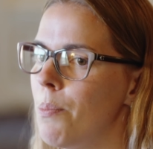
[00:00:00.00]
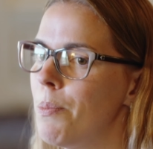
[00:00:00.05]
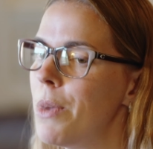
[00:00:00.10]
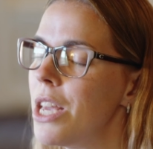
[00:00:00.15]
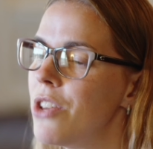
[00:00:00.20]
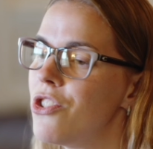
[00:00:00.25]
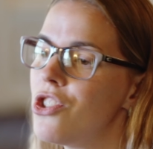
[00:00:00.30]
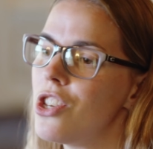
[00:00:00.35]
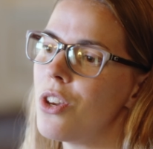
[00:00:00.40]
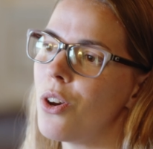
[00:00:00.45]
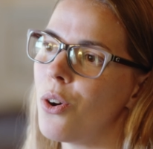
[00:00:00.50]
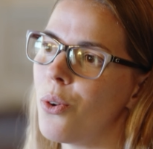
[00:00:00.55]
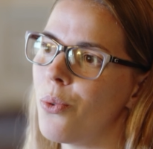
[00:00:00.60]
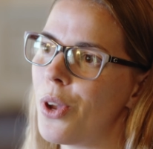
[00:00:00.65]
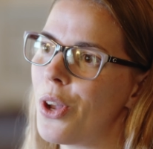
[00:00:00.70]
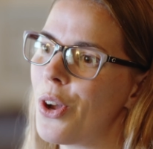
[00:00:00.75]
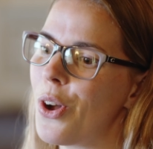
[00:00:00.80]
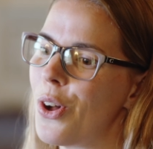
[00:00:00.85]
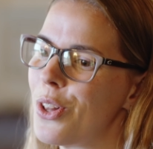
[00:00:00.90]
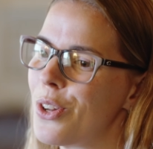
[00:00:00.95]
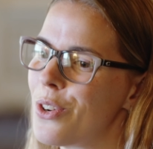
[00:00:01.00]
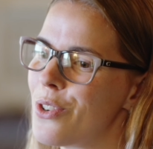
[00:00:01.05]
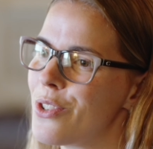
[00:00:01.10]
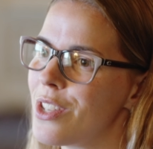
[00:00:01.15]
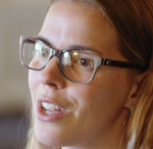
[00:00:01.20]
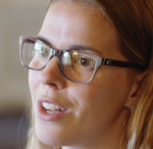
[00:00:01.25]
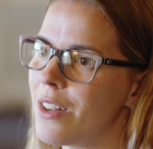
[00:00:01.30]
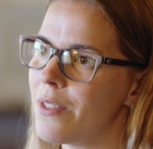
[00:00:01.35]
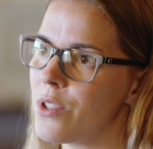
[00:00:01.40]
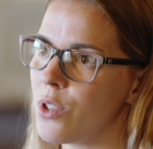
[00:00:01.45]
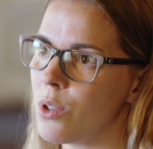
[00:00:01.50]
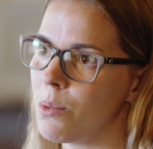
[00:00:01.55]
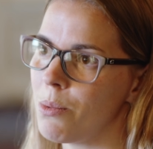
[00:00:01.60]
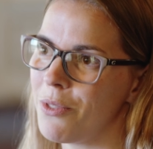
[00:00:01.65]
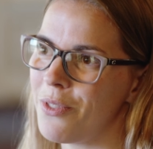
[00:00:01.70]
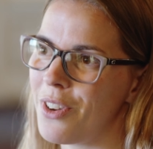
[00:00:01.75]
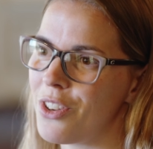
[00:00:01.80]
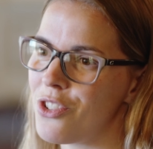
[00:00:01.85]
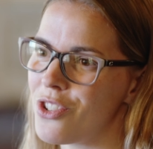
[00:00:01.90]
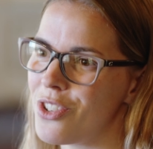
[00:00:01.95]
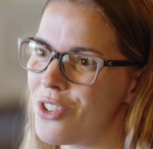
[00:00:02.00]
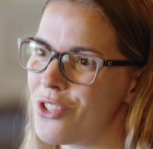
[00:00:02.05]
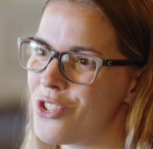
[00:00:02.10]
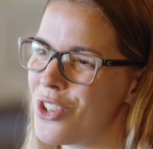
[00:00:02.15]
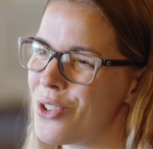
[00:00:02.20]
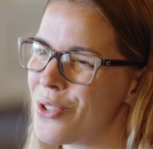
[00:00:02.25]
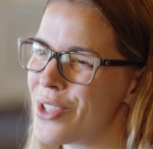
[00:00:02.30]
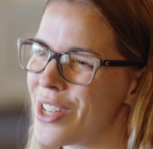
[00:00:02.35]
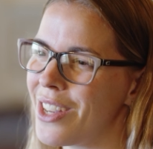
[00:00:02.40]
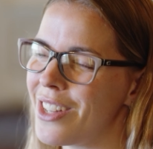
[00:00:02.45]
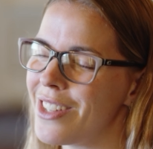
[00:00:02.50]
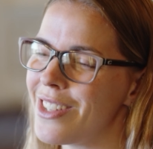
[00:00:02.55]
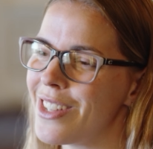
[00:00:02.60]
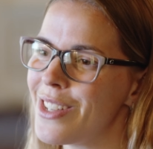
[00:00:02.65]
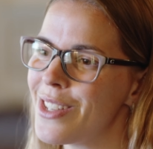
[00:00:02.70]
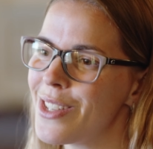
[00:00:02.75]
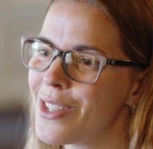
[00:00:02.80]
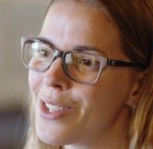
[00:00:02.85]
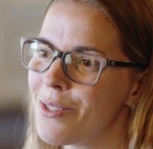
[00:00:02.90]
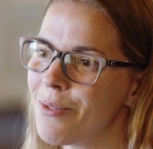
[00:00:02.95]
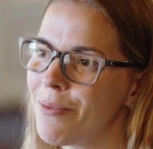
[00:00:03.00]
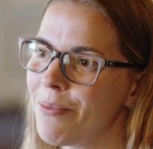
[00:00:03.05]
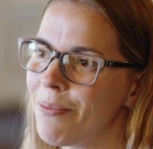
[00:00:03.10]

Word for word: PGO, we call ourselves, or a professional geoscientist.